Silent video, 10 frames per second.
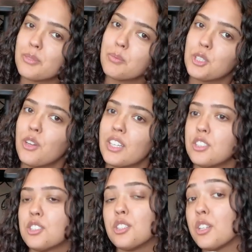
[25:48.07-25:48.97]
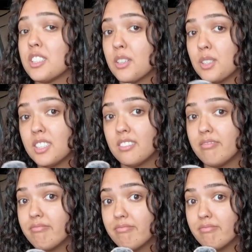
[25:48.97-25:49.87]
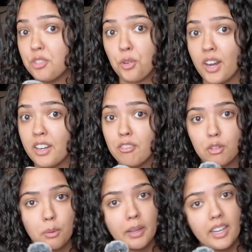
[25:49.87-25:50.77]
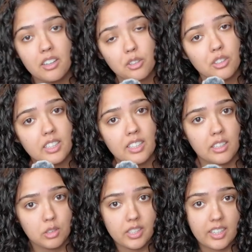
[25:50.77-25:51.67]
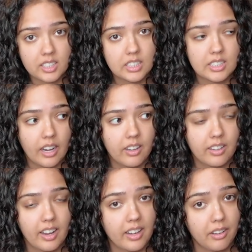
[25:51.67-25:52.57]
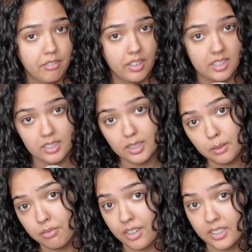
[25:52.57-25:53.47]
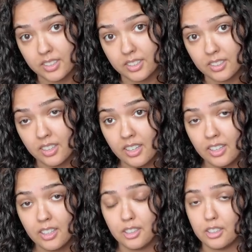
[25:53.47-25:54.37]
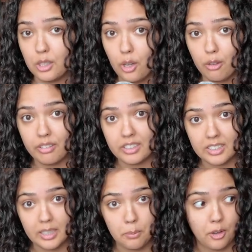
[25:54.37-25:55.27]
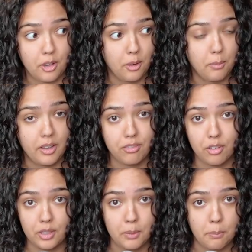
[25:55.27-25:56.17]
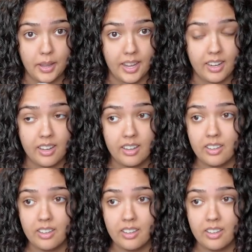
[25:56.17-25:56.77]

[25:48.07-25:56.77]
So I just noticed I was ready for bed early and I was actually tired and I fell asleep faster because obviously I'm not on my phone in bed.